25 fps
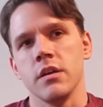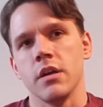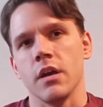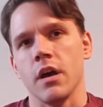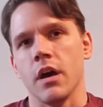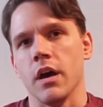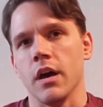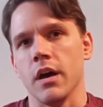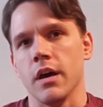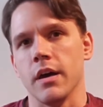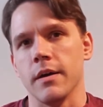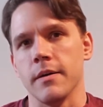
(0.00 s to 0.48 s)
2
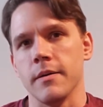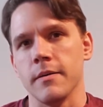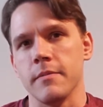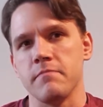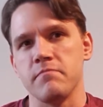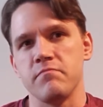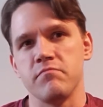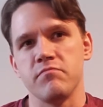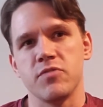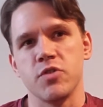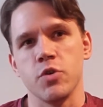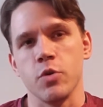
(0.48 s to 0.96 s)

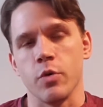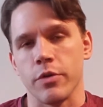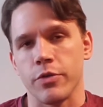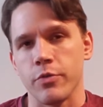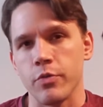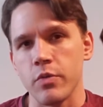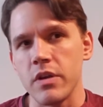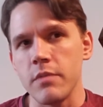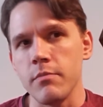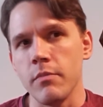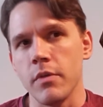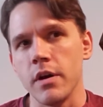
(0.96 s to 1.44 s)
or
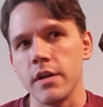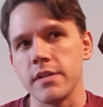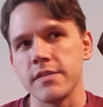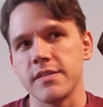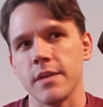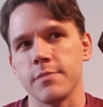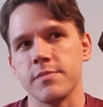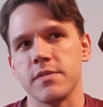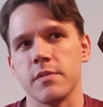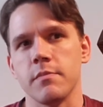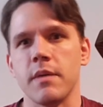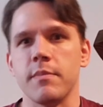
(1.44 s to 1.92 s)
3 months
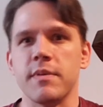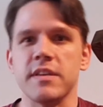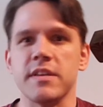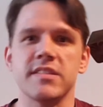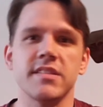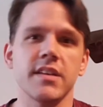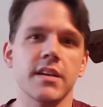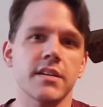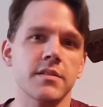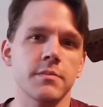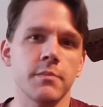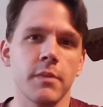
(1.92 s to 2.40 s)
up to maybe
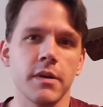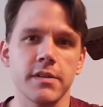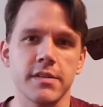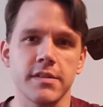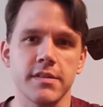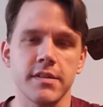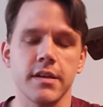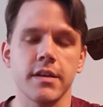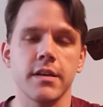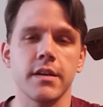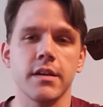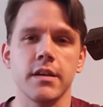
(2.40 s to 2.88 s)
6 months
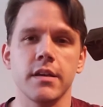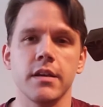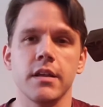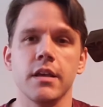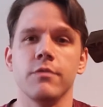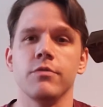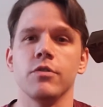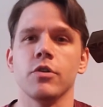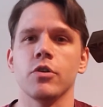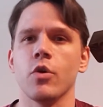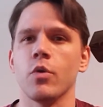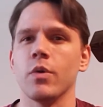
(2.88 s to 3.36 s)
in,
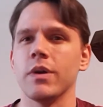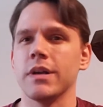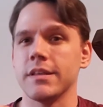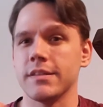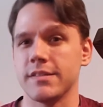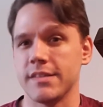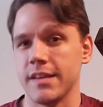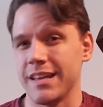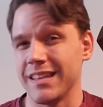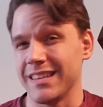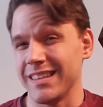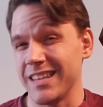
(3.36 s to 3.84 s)
if you're going,
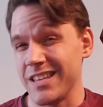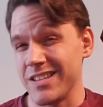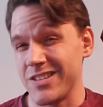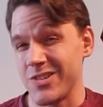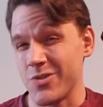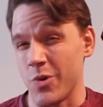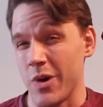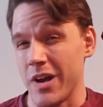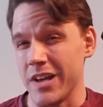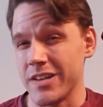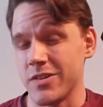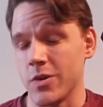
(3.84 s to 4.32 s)
say, at least
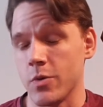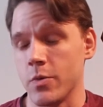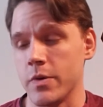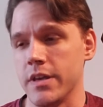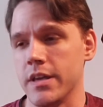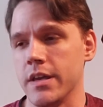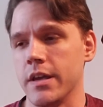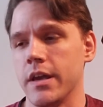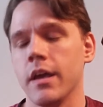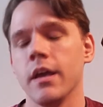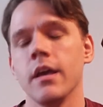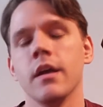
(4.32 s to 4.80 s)
twice a
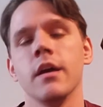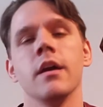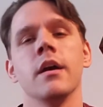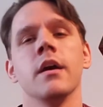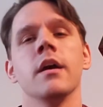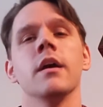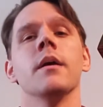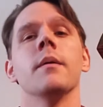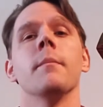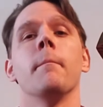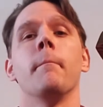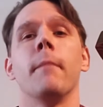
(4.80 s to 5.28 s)
week,
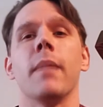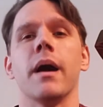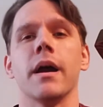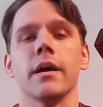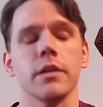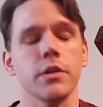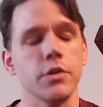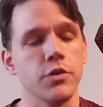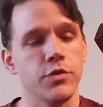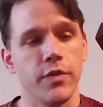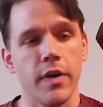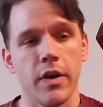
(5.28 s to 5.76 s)

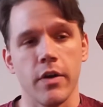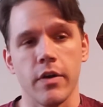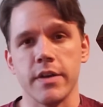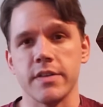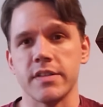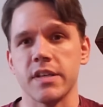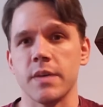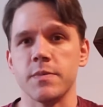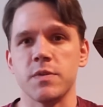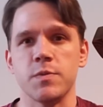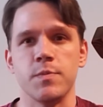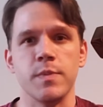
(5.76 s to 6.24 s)
mileage
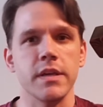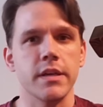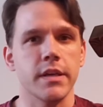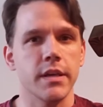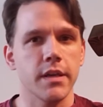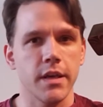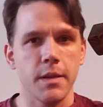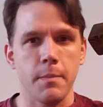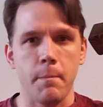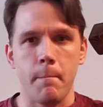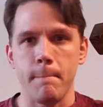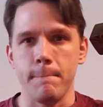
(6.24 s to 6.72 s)
varies. I'm
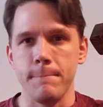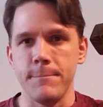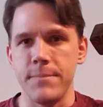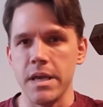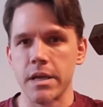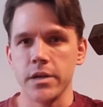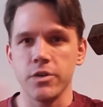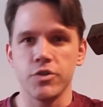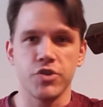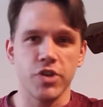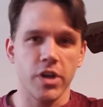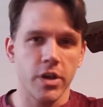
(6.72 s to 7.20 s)
speaking in
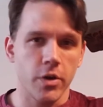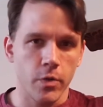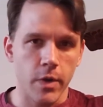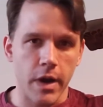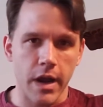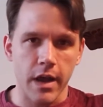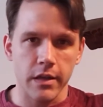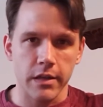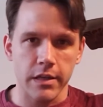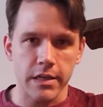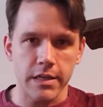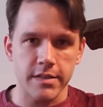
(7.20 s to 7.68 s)
big
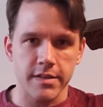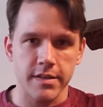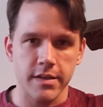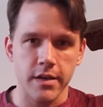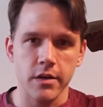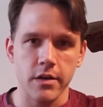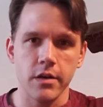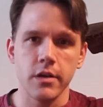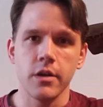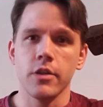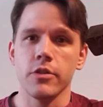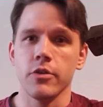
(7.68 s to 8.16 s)
generalities
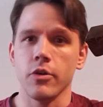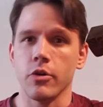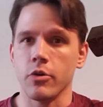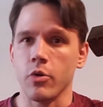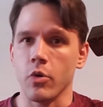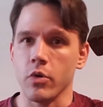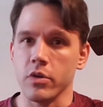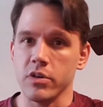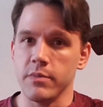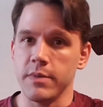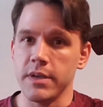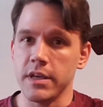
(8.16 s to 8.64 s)
here. There are
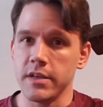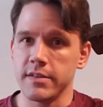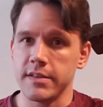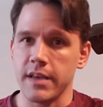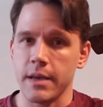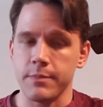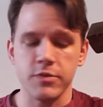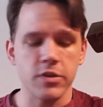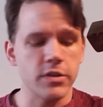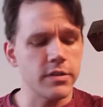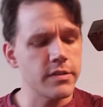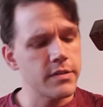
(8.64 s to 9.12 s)
going to be
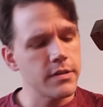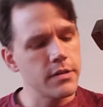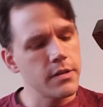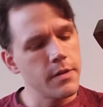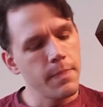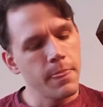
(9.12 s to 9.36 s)
exceptions.